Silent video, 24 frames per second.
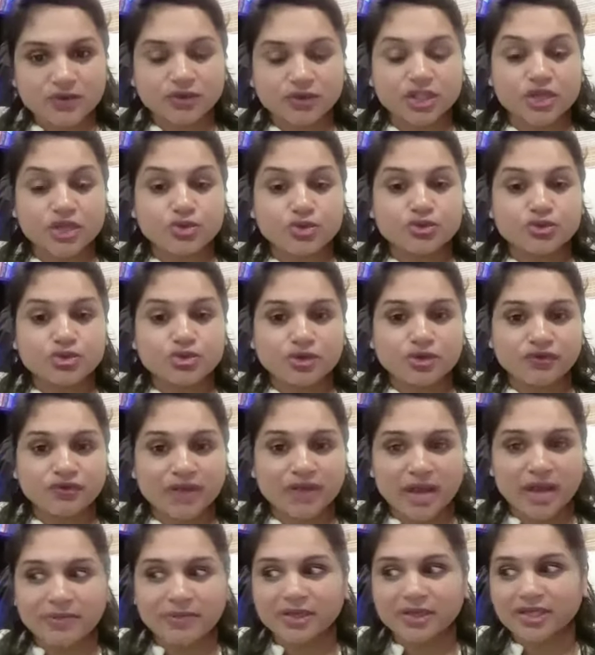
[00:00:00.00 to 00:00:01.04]
the use of
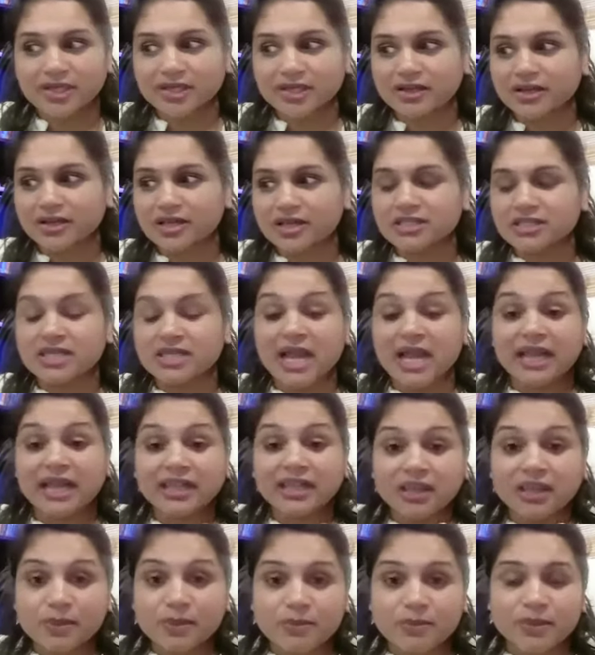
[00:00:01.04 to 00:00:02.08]
diabetic drugs
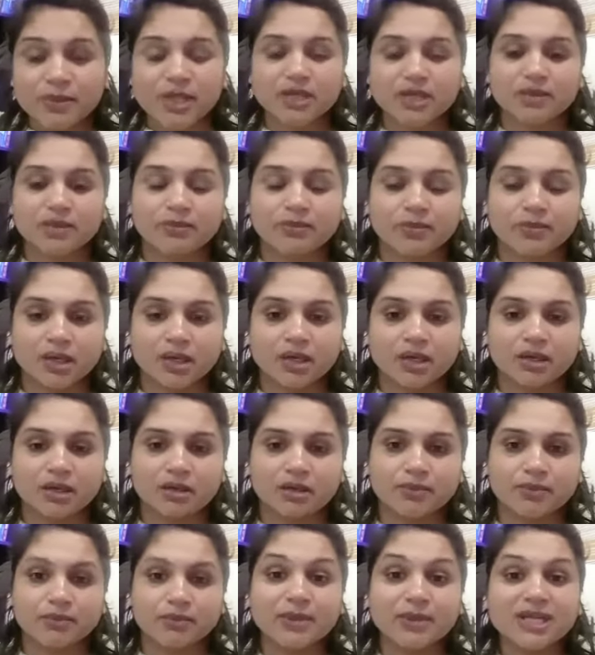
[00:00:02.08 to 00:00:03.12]
and the
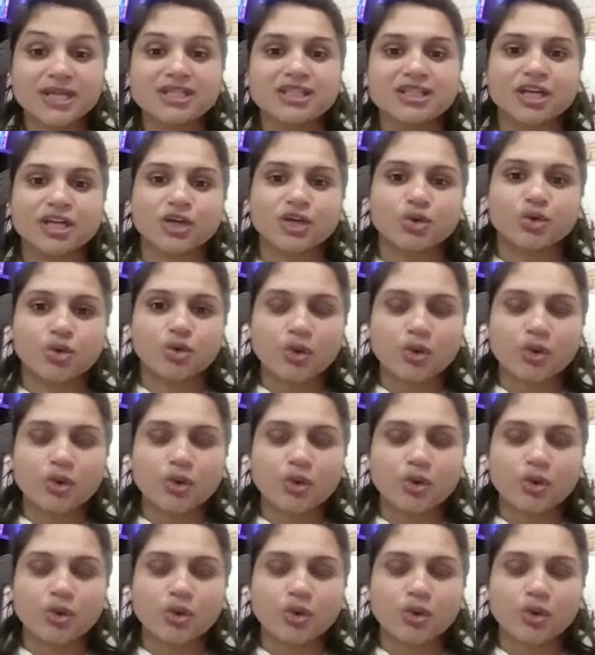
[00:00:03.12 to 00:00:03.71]
birth control